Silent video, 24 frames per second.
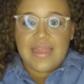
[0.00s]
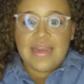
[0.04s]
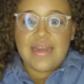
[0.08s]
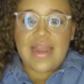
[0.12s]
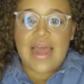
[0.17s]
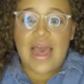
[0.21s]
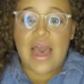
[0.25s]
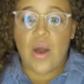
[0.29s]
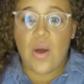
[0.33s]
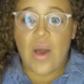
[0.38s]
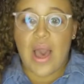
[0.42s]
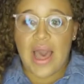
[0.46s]

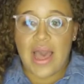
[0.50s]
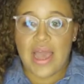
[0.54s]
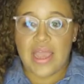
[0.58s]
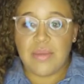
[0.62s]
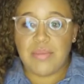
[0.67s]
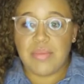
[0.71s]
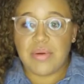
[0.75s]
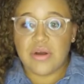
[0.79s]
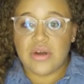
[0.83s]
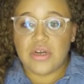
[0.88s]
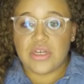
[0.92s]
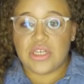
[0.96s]
Now, I
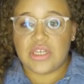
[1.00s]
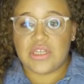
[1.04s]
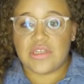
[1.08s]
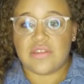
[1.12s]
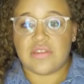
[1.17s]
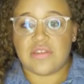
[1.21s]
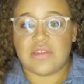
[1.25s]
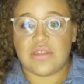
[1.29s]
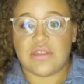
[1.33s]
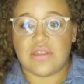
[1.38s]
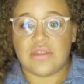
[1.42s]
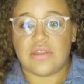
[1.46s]

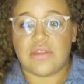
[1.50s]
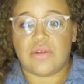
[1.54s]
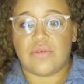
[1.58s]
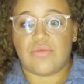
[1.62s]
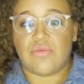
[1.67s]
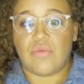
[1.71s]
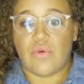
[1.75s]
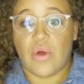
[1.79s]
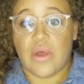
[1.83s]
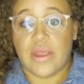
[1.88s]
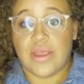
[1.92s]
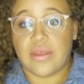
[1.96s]
purchased the
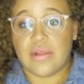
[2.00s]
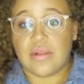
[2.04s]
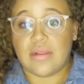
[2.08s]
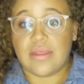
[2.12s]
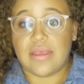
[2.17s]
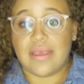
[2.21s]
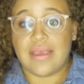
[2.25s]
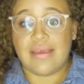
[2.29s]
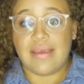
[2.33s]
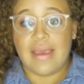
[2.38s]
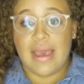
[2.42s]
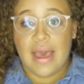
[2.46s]
royal
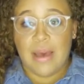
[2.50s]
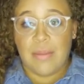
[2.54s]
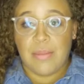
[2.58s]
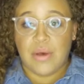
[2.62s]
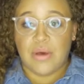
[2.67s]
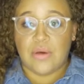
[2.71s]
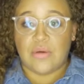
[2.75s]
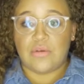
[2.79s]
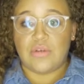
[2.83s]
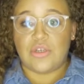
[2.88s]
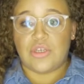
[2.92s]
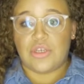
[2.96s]

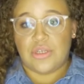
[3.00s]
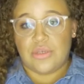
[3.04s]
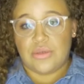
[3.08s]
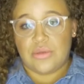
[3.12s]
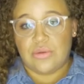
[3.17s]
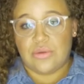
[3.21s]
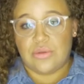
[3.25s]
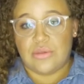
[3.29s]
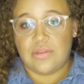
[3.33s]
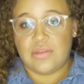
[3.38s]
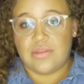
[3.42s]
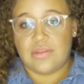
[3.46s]
camo
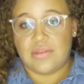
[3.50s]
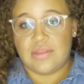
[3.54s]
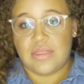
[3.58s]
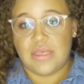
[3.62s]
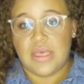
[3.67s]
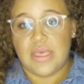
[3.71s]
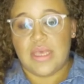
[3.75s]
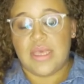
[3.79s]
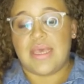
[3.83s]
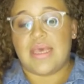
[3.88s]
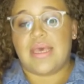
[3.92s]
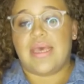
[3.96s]
shoes
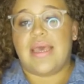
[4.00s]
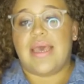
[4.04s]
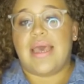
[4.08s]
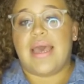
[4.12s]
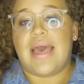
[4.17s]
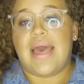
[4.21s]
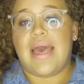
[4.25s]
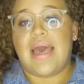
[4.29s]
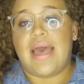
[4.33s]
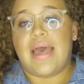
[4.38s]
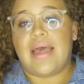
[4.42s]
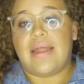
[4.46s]

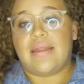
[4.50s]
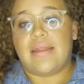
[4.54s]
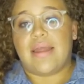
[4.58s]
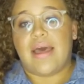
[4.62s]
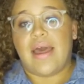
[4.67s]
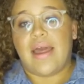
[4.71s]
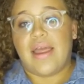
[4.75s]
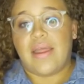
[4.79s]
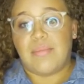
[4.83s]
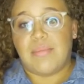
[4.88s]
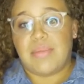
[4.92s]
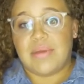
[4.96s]
and the
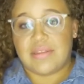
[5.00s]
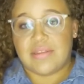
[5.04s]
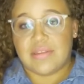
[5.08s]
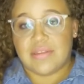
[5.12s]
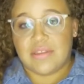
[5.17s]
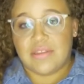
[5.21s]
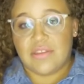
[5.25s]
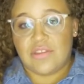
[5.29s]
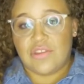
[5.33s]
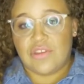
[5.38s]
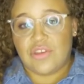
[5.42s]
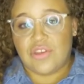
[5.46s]

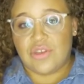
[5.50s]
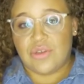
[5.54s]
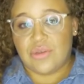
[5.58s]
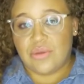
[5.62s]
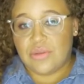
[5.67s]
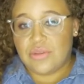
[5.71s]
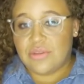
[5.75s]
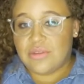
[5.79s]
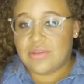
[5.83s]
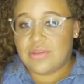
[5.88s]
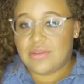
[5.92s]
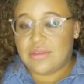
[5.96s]
hibiscus
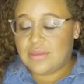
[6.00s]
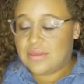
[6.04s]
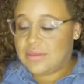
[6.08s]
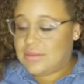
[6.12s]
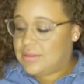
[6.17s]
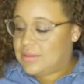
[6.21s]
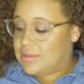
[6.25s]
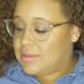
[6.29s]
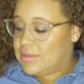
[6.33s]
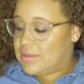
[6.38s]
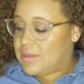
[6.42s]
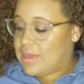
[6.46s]
shoes.
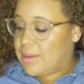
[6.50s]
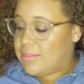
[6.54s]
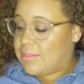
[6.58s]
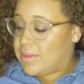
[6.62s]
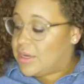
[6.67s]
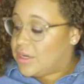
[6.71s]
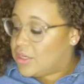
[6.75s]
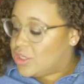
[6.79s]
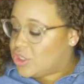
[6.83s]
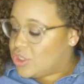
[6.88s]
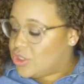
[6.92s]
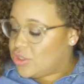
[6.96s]
I'm
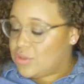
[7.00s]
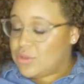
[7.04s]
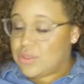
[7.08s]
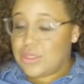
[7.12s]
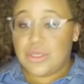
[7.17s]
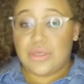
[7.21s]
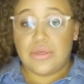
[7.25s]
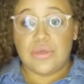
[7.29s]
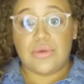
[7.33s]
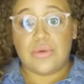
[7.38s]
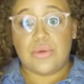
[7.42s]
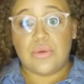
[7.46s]
going to show
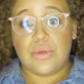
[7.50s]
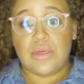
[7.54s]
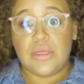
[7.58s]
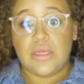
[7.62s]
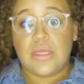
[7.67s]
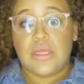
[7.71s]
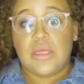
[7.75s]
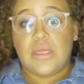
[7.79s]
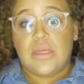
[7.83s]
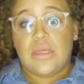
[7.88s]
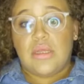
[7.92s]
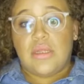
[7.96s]
you
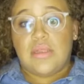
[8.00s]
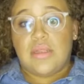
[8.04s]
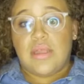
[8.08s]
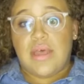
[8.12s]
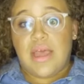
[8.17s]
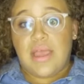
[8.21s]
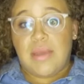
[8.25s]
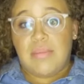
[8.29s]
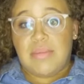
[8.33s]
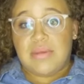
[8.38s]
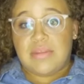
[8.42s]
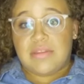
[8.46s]
the
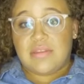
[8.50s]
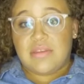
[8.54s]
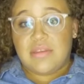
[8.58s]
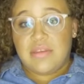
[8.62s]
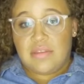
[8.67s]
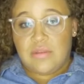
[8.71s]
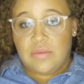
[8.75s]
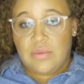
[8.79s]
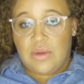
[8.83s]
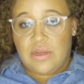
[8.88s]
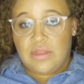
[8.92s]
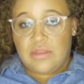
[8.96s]

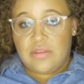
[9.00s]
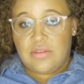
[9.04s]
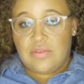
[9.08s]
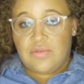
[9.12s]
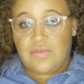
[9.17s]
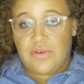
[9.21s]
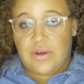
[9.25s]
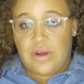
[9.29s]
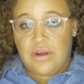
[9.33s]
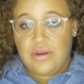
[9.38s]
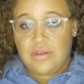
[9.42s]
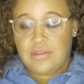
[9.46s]
hibiscus ones
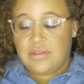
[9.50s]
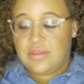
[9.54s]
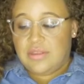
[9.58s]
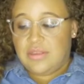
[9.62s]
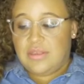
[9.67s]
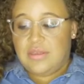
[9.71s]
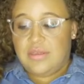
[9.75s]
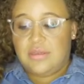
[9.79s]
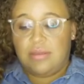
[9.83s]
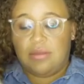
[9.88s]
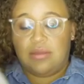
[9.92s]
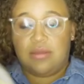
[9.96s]
first